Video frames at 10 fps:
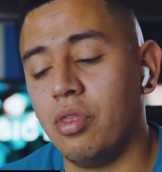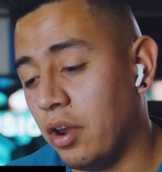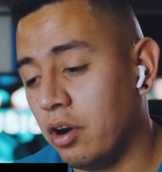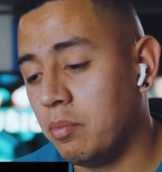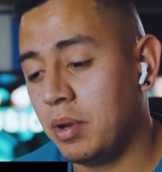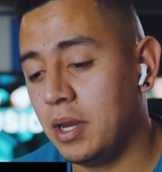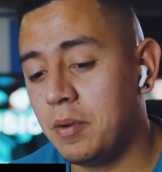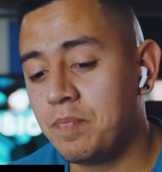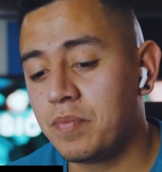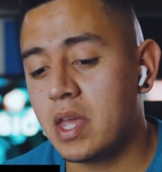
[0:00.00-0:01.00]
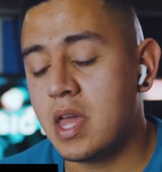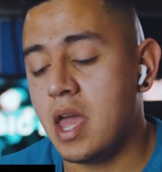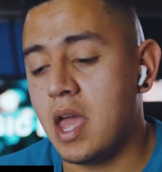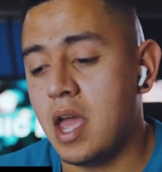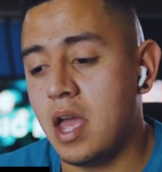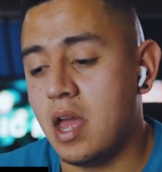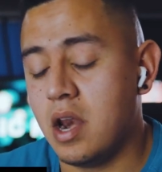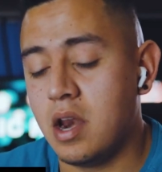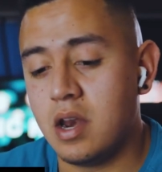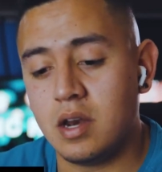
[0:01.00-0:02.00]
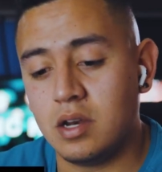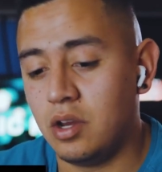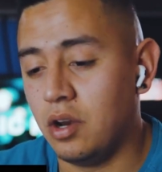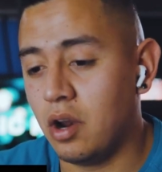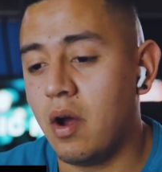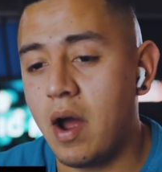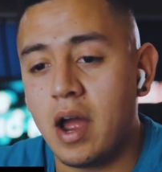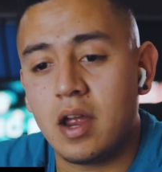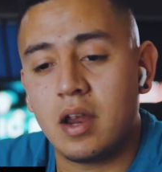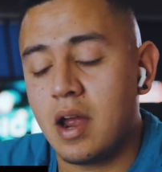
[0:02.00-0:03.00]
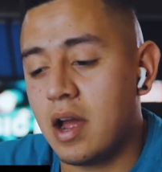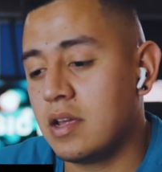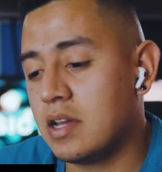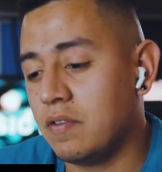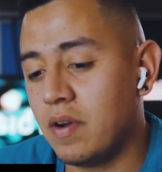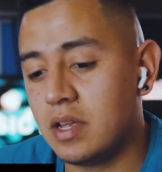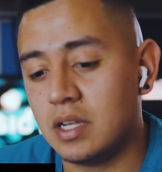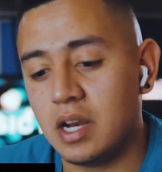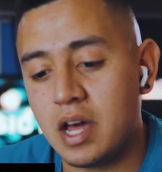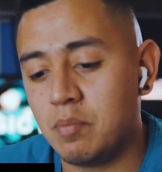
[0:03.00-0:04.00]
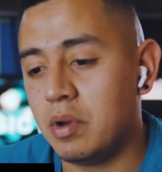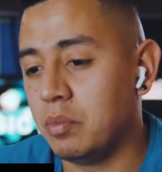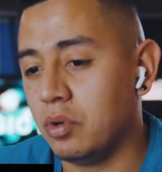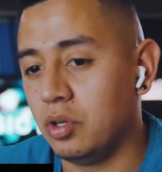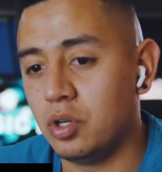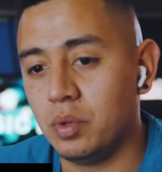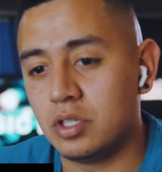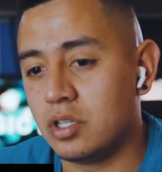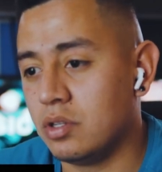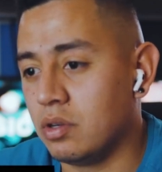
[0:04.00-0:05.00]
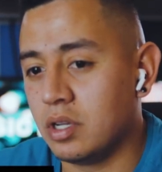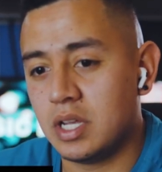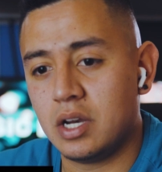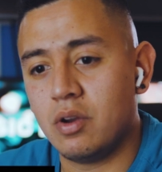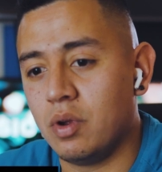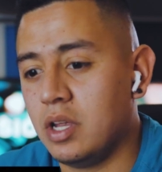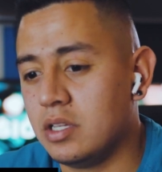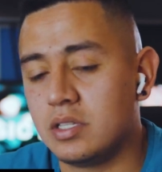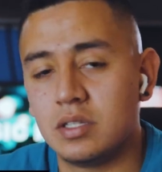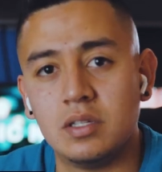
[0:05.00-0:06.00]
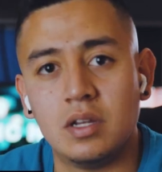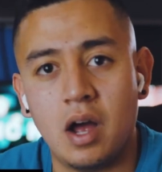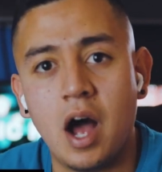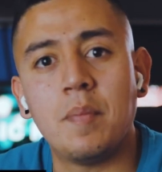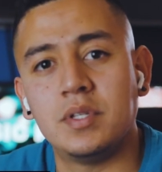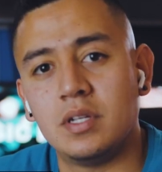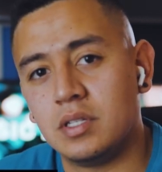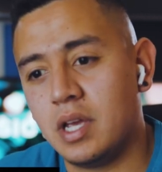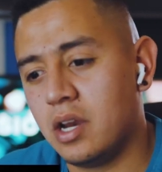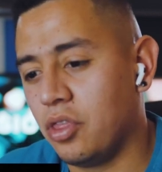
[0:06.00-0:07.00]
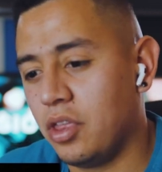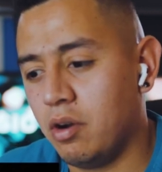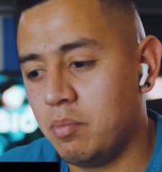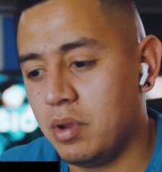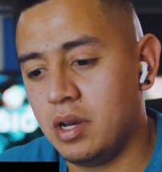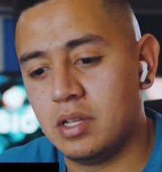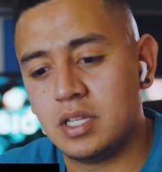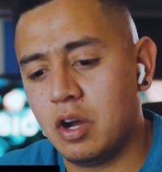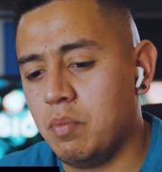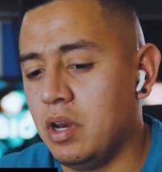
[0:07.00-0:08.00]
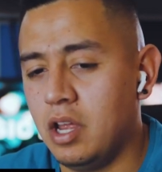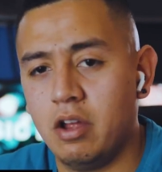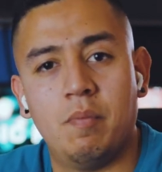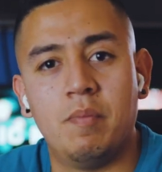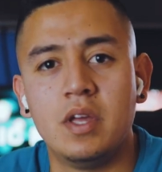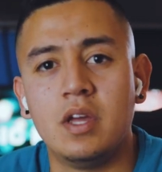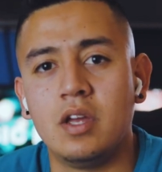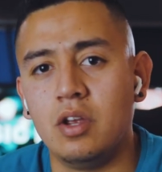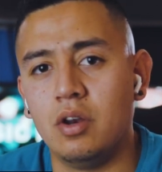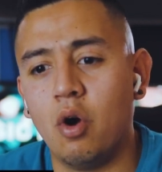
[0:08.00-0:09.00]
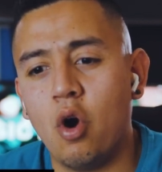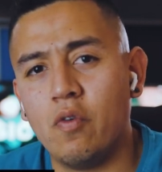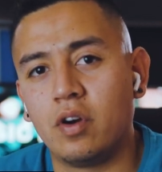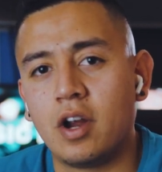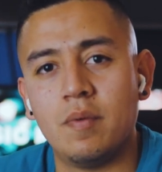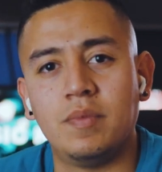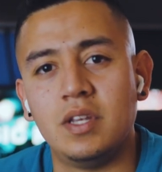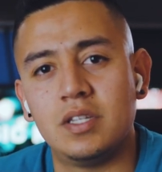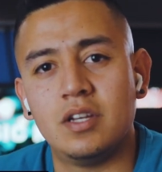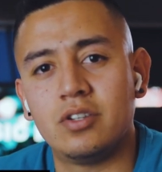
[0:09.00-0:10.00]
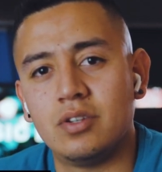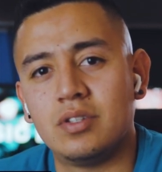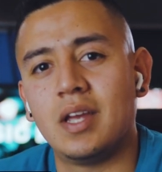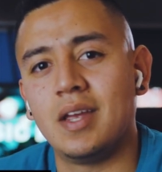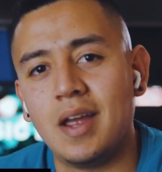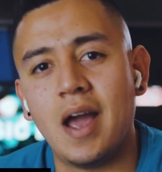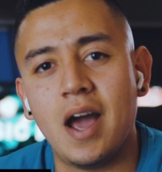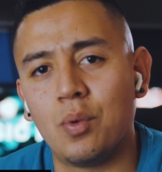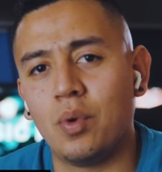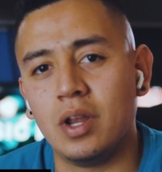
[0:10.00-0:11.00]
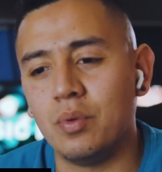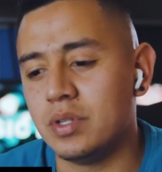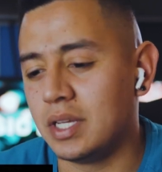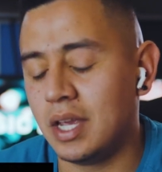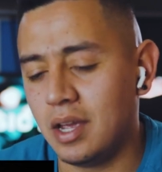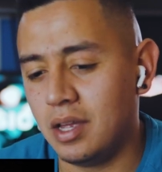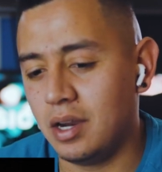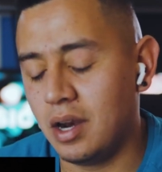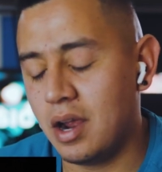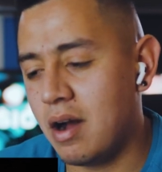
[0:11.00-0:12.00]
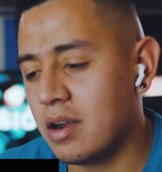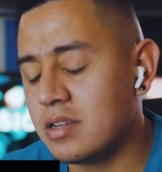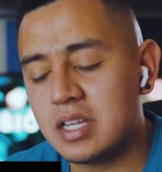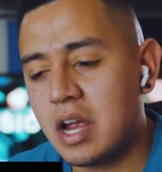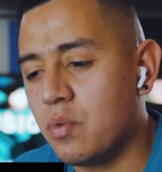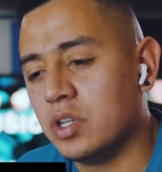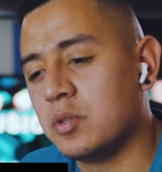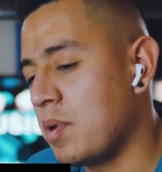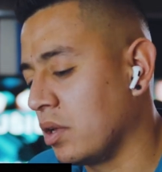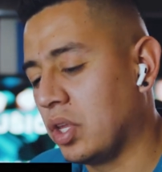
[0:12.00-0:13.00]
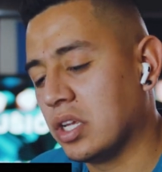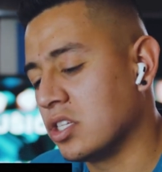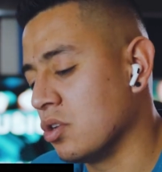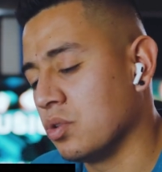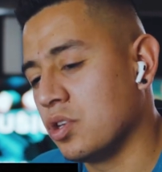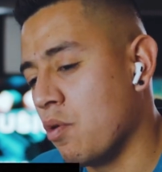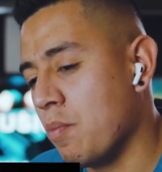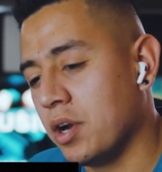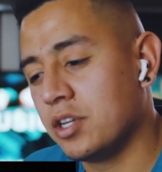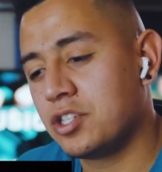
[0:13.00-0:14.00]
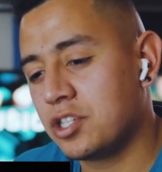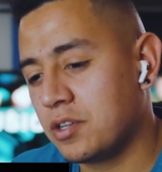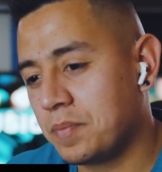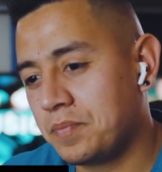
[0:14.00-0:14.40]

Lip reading: to therapy. And, you know, I advise a lot of people to do it too, because I know Hopsin's getting therapy and it's helping him, you know, overcome these issues that he had when he was a kid. And honestly, I respect that so much.